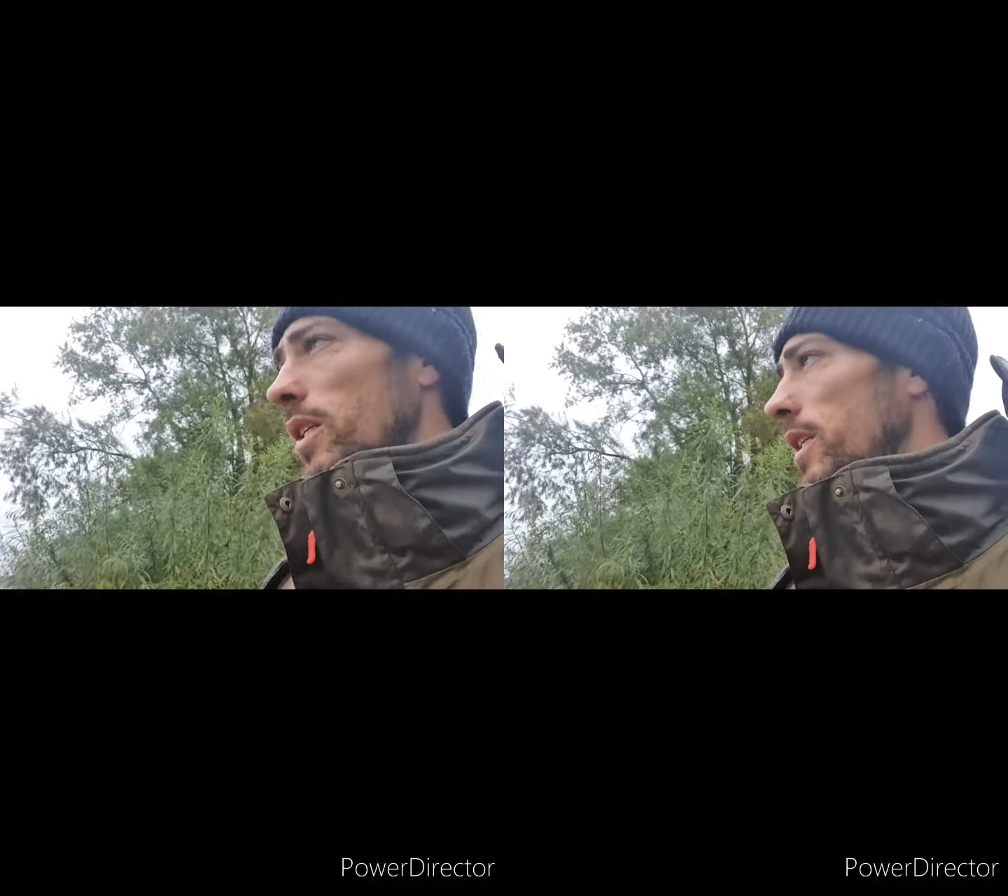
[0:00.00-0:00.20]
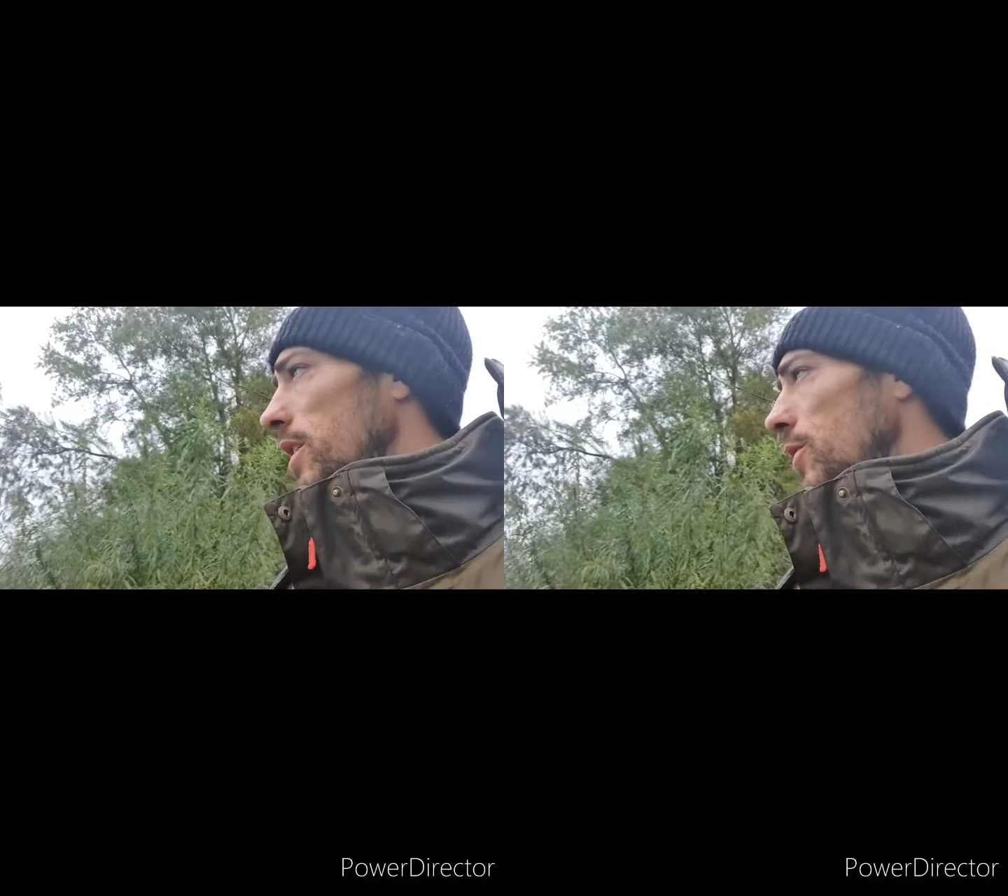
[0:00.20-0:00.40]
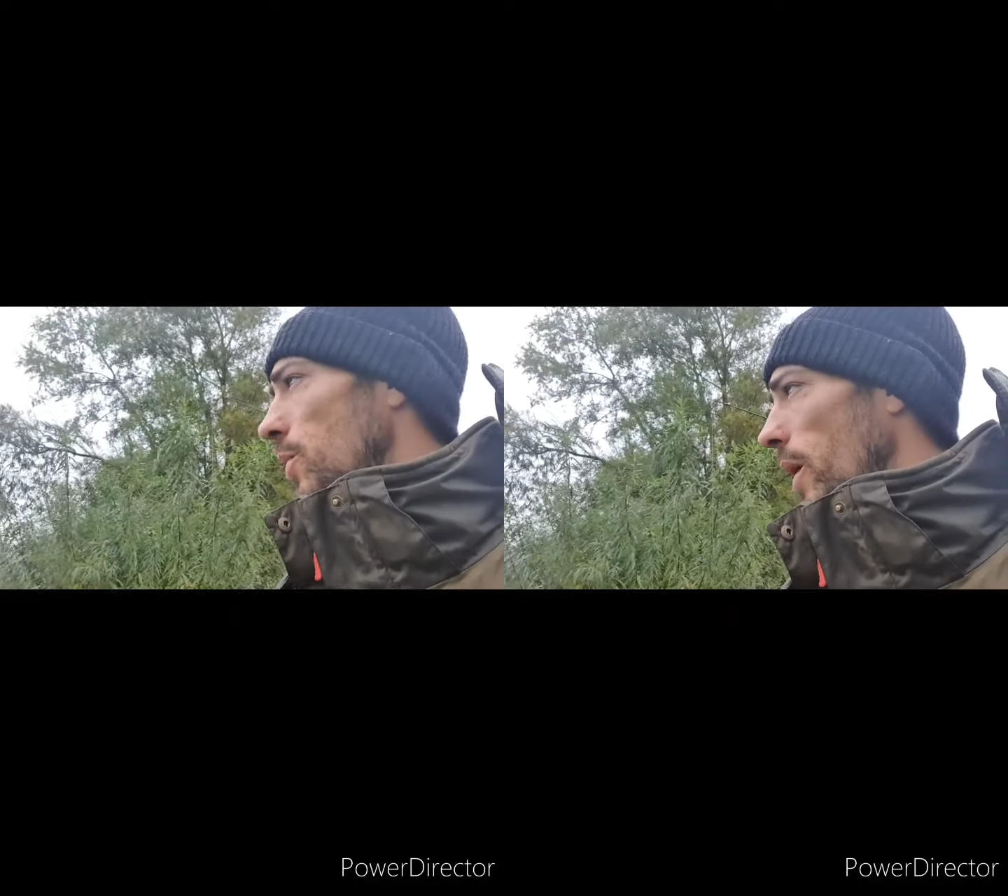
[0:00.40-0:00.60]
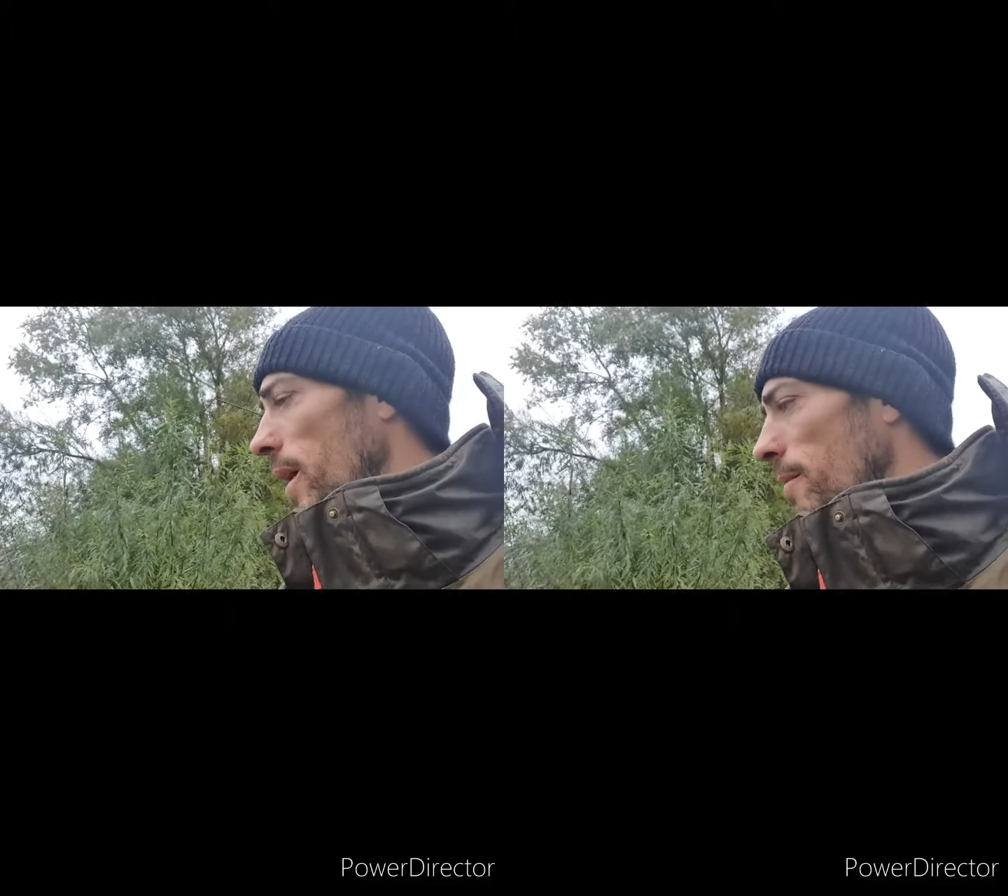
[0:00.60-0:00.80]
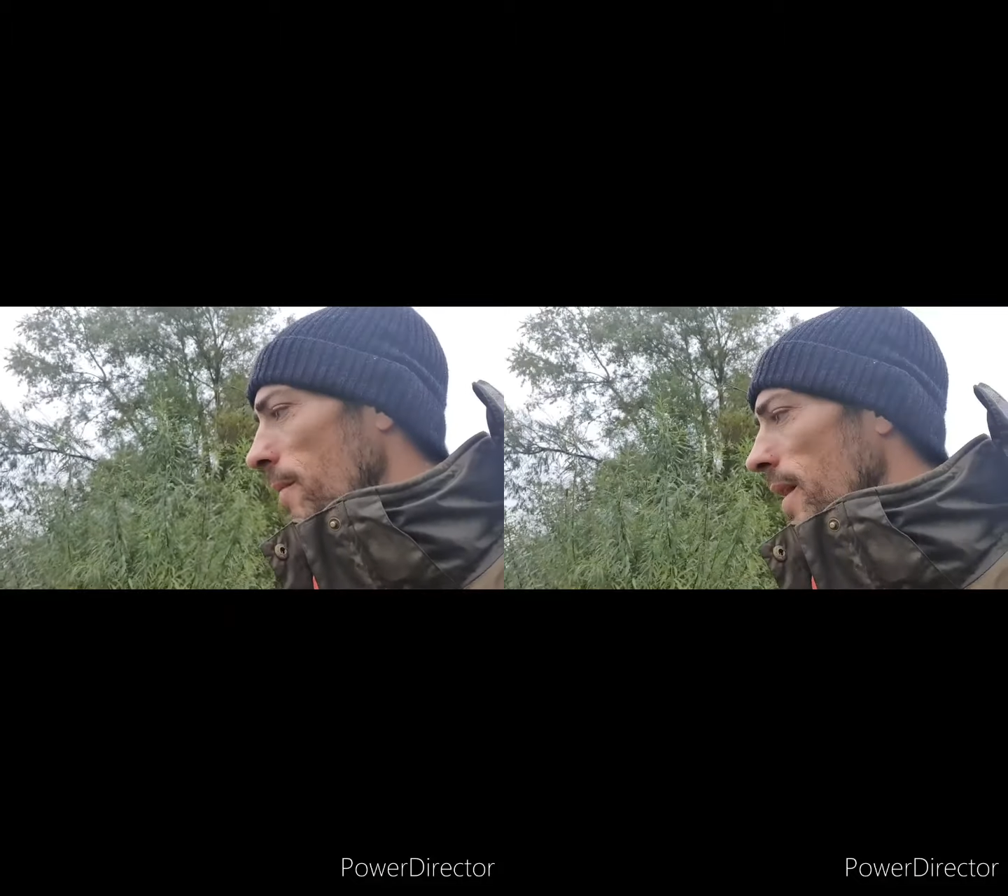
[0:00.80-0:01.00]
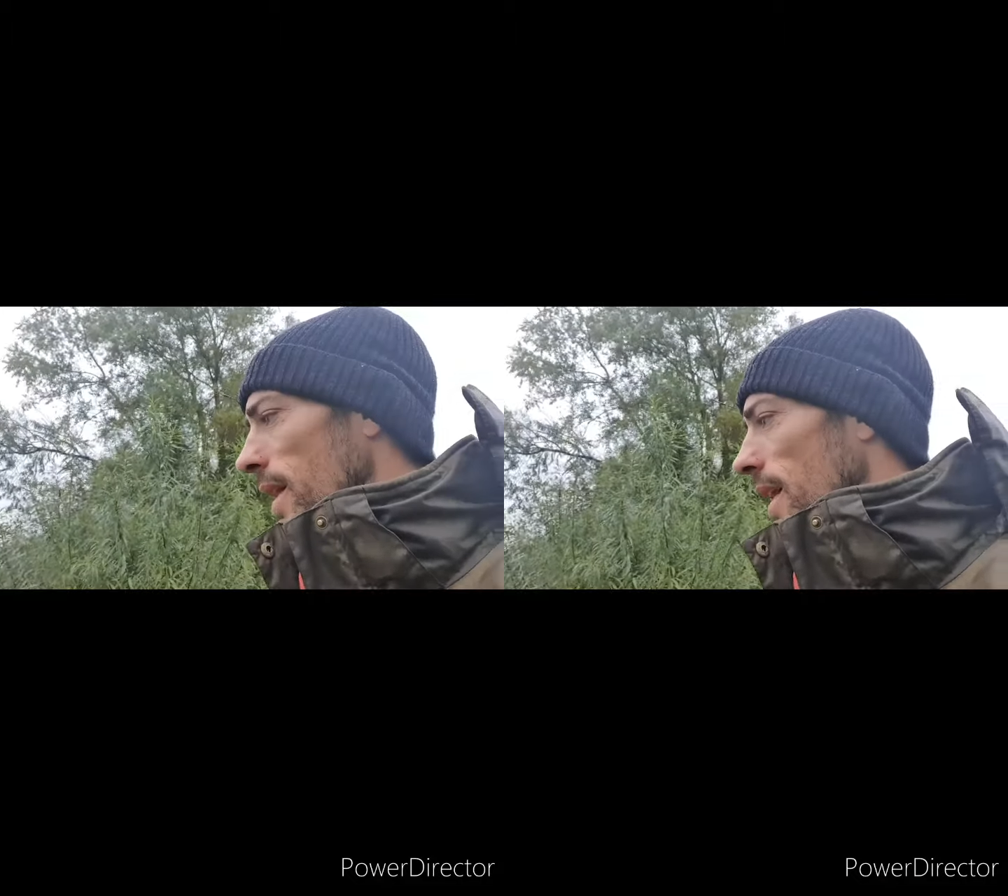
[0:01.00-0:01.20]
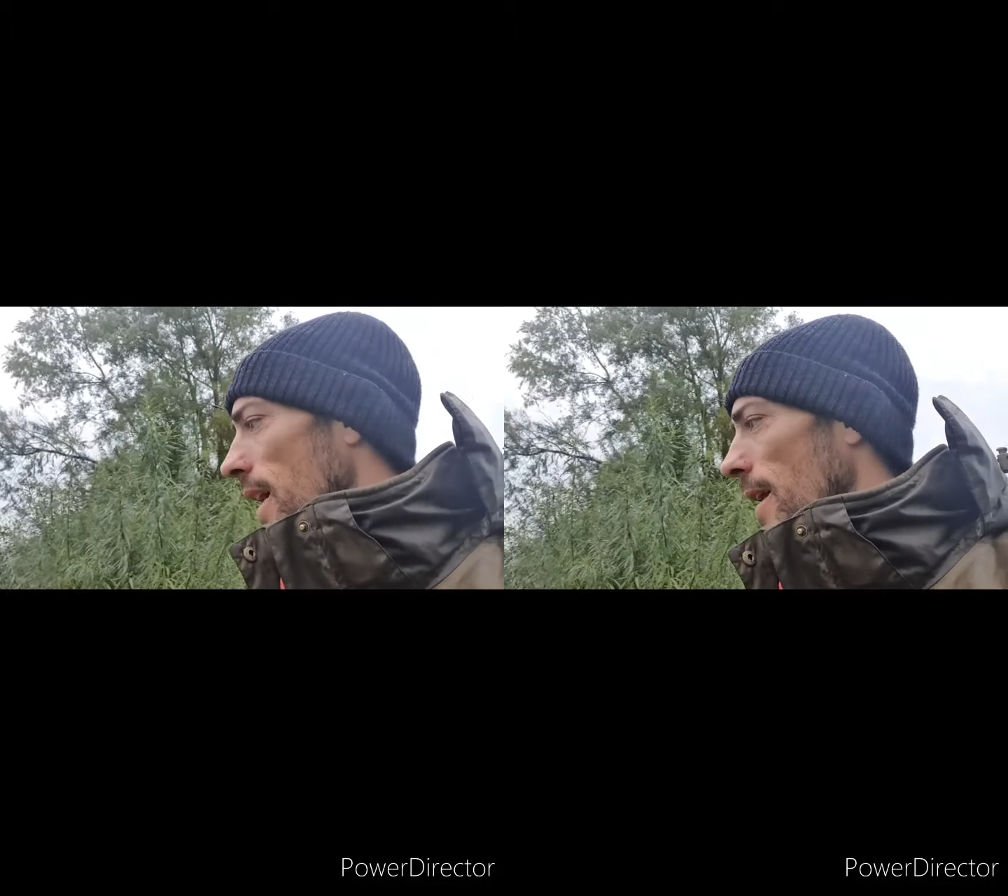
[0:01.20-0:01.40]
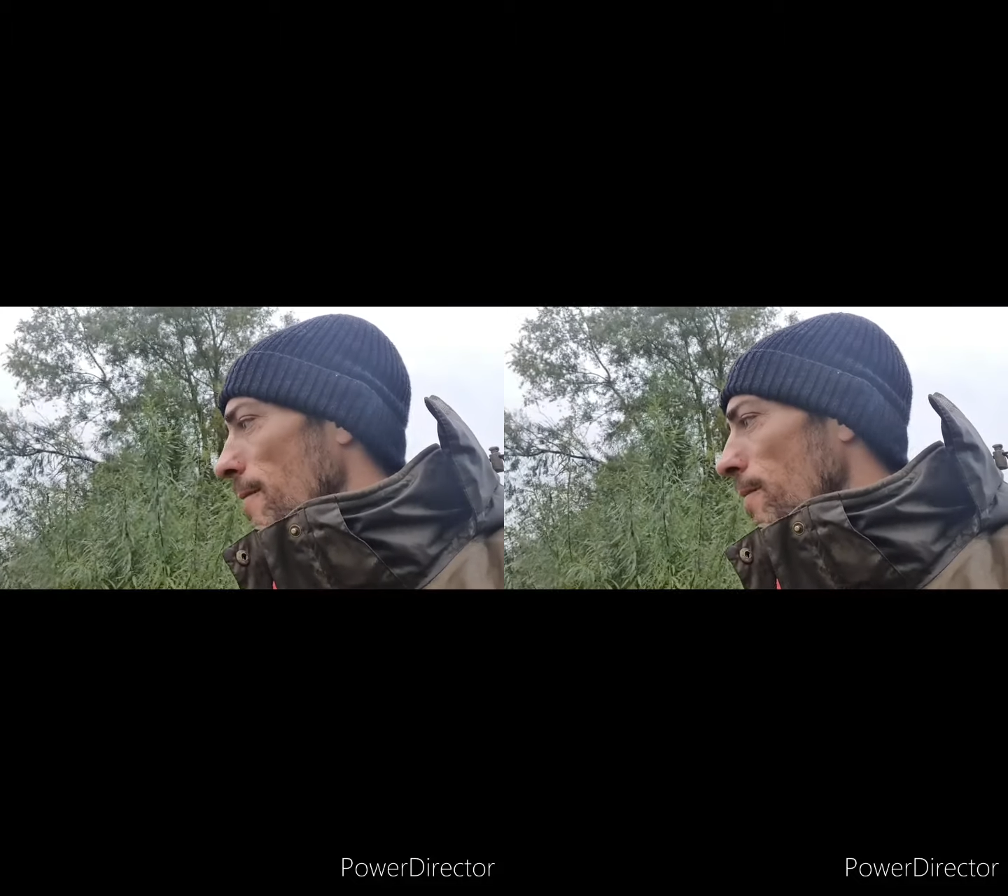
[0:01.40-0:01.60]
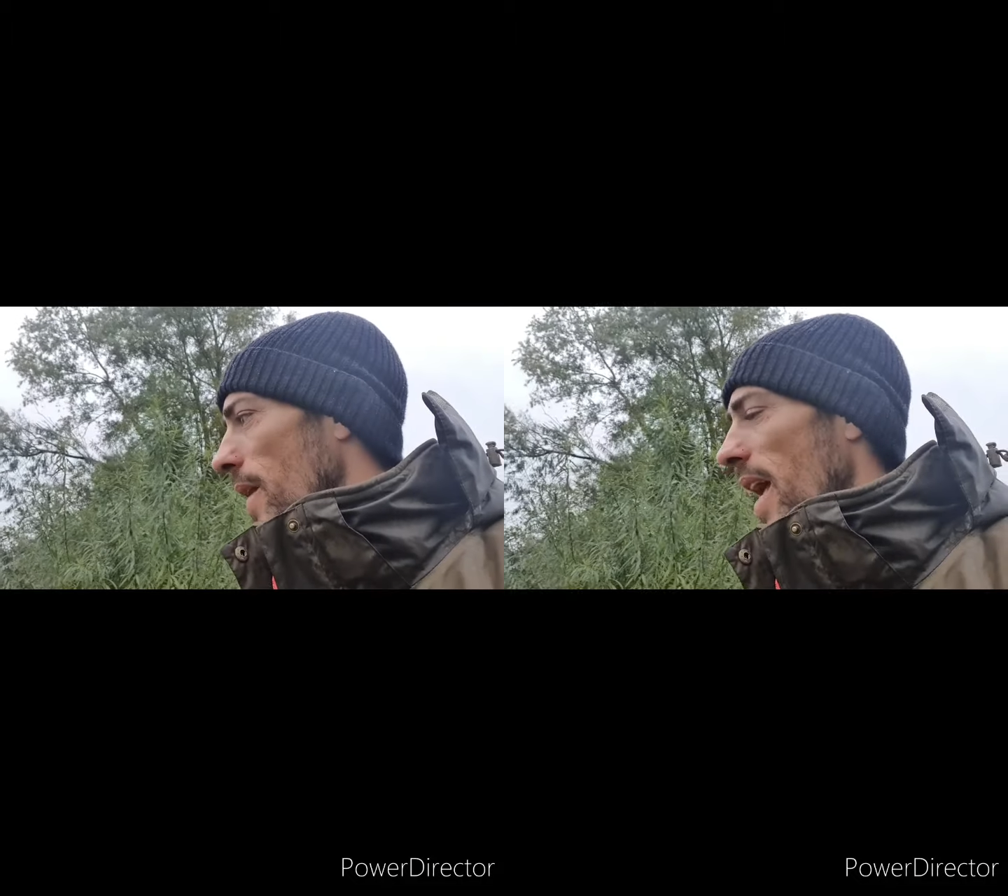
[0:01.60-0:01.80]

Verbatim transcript: in this swim um,